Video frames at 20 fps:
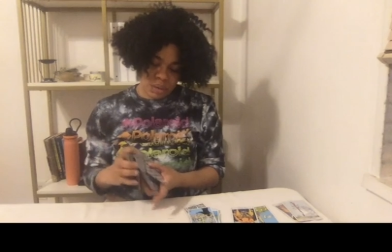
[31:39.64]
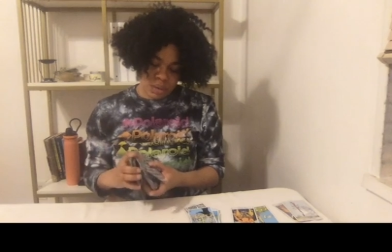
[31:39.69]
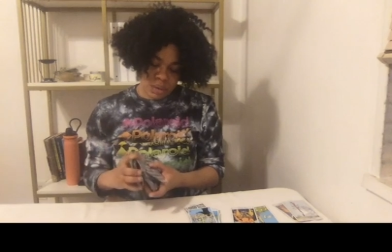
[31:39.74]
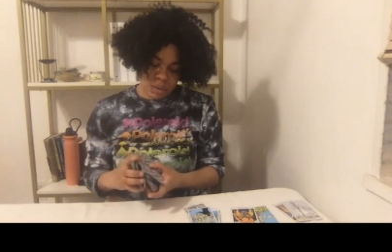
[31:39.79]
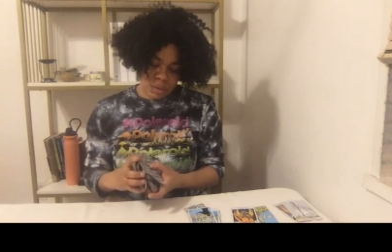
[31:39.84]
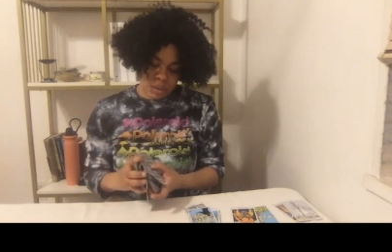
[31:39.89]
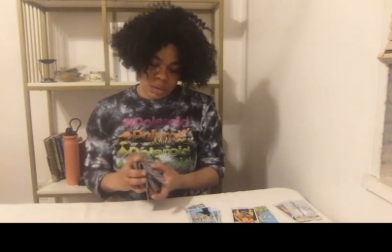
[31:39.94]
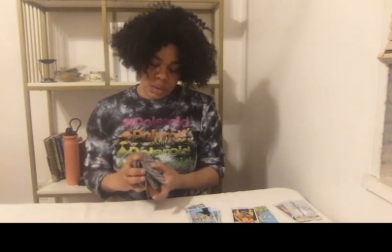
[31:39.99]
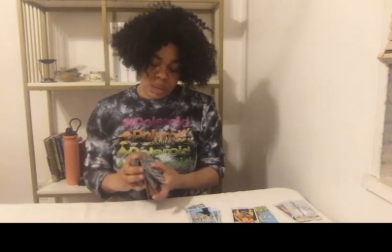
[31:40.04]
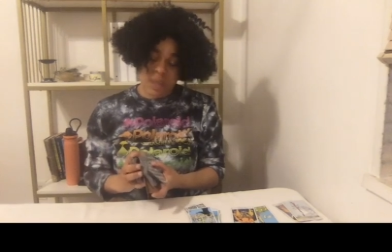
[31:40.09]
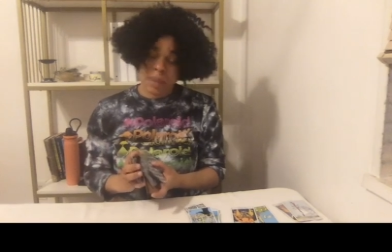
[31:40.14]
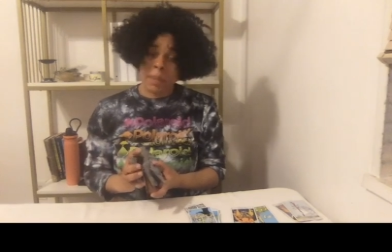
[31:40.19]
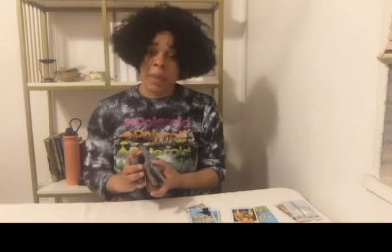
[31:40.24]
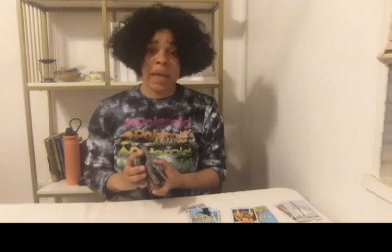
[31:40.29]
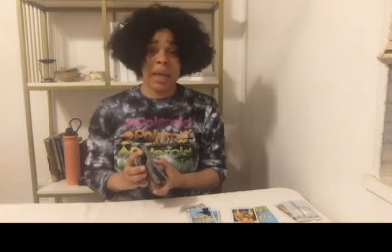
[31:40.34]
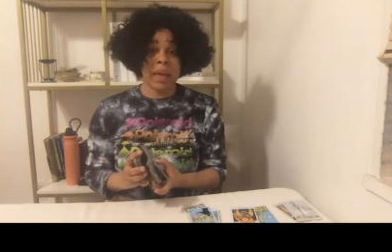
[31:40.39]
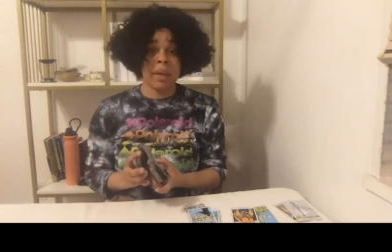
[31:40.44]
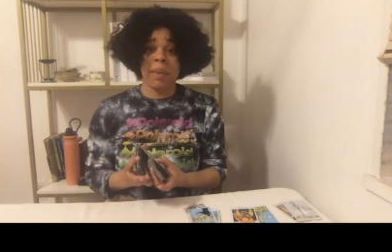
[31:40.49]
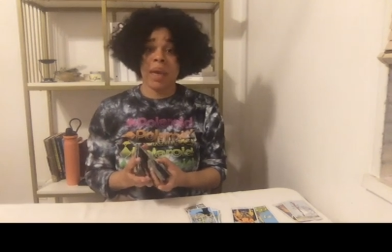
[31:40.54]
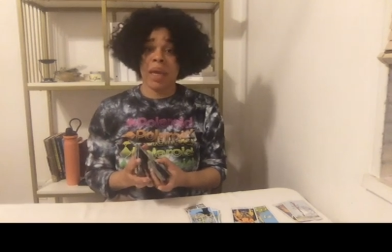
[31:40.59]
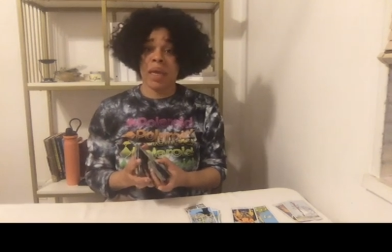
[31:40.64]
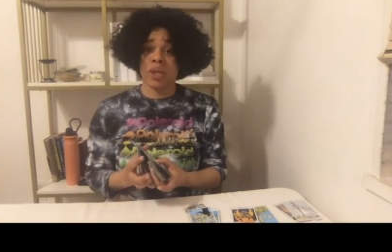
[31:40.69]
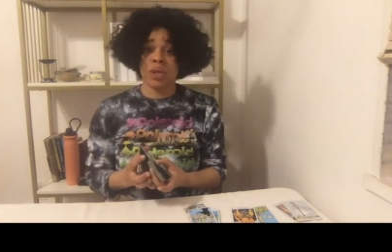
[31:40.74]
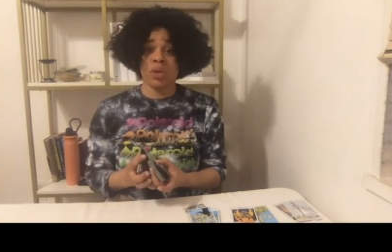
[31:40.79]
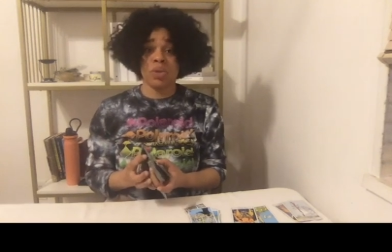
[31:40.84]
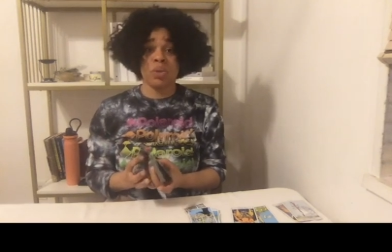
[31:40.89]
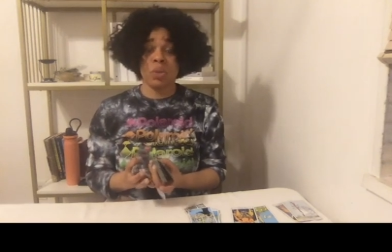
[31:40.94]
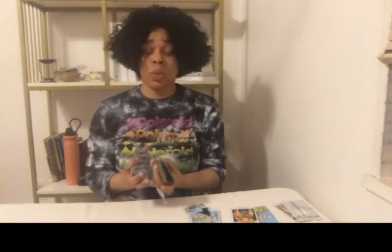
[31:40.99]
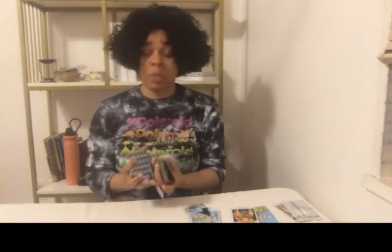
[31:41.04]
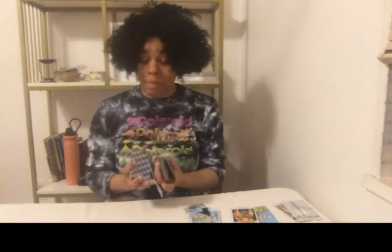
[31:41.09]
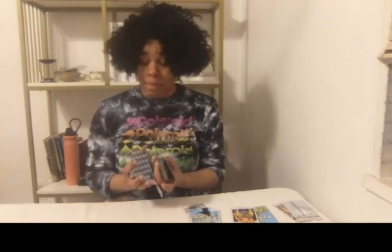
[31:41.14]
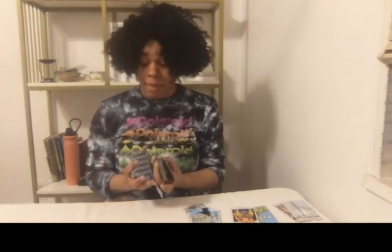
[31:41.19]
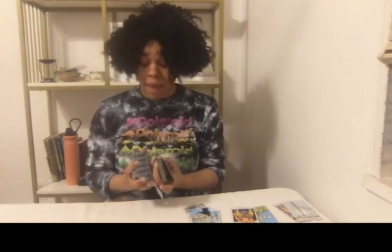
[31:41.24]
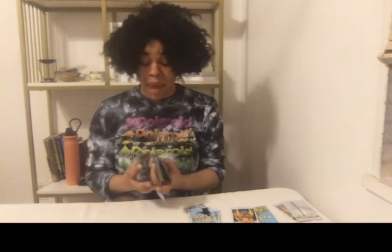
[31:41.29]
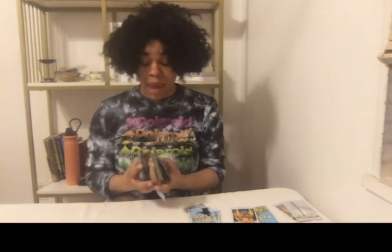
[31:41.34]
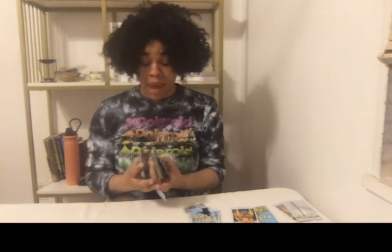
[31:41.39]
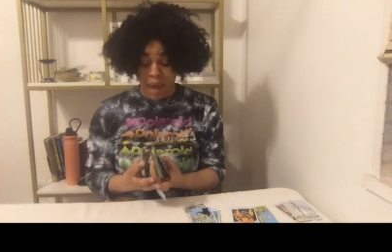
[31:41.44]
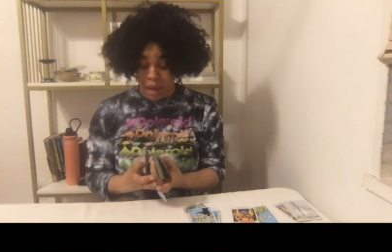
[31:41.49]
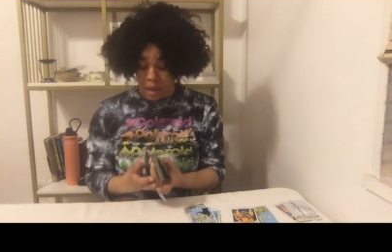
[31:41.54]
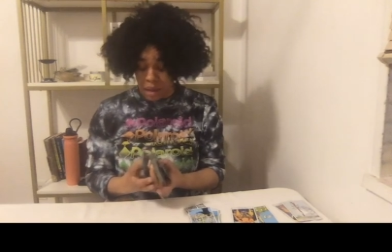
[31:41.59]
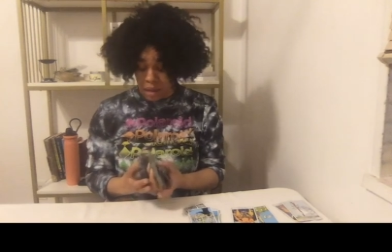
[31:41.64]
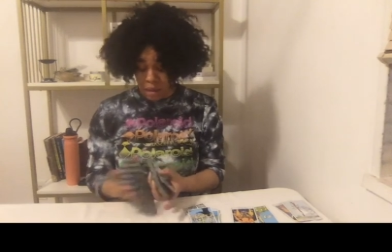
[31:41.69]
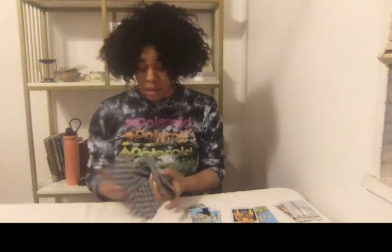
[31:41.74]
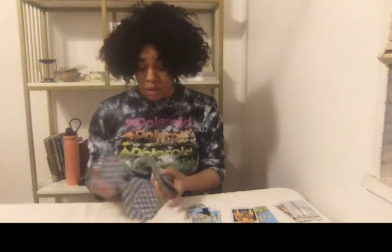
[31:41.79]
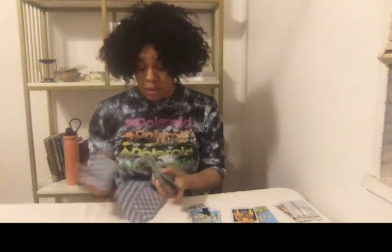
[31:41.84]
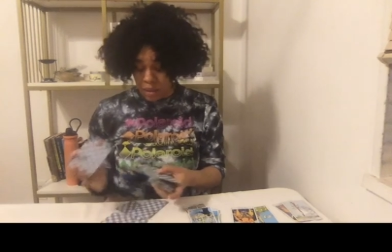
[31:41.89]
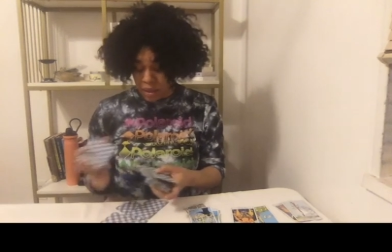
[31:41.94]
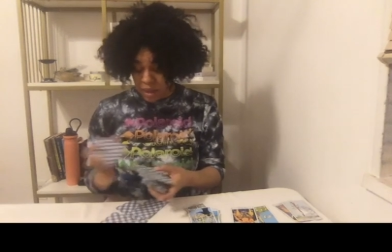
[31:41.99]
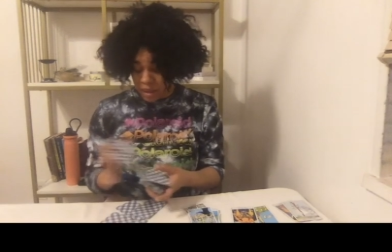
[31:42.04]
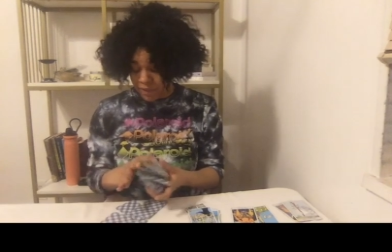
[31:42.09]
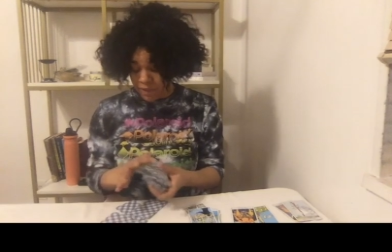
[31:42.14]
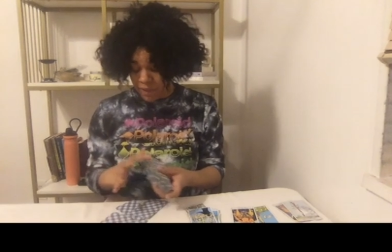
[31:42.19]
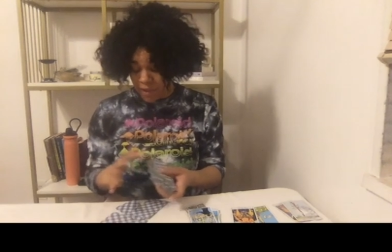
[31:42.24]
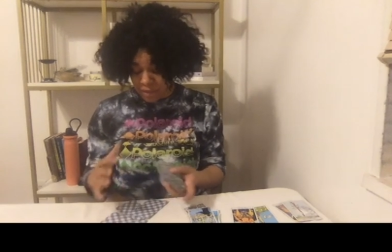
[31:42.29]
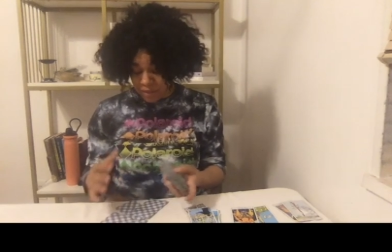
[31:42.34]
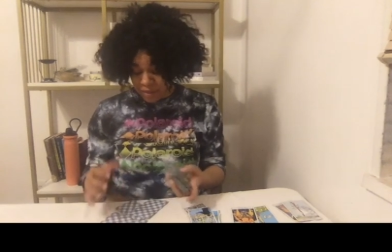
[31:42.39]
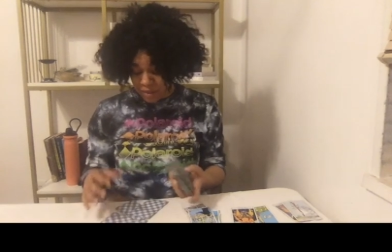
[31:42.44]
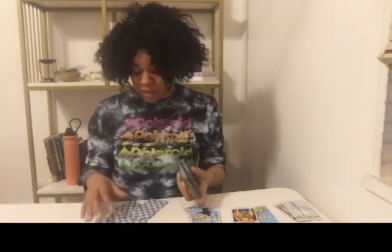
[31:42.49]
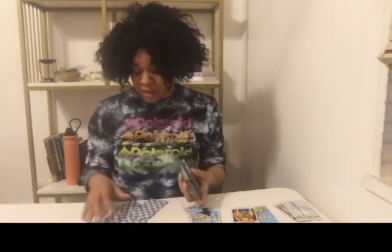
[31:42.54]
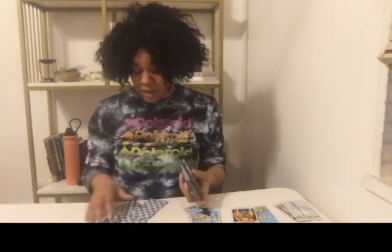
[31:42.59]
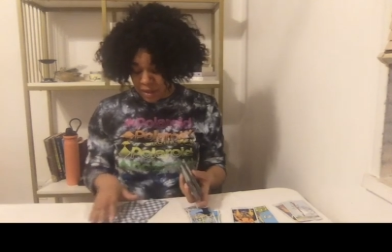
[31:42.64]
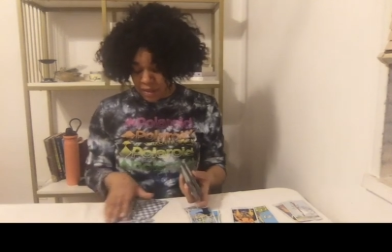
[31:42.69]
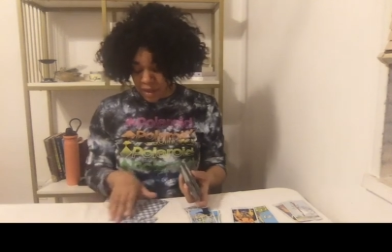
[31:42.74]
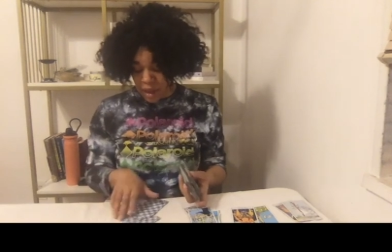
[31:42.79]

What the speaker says: Somebody made you mad with this Five of Sticks.